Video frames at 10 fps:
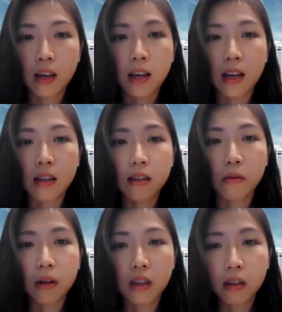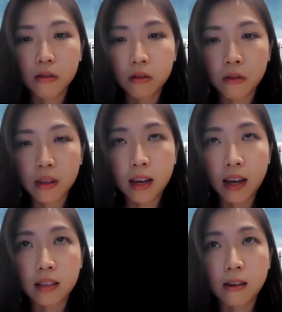And one thing to note
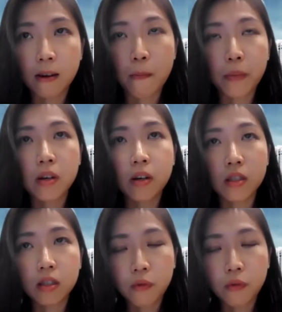that because the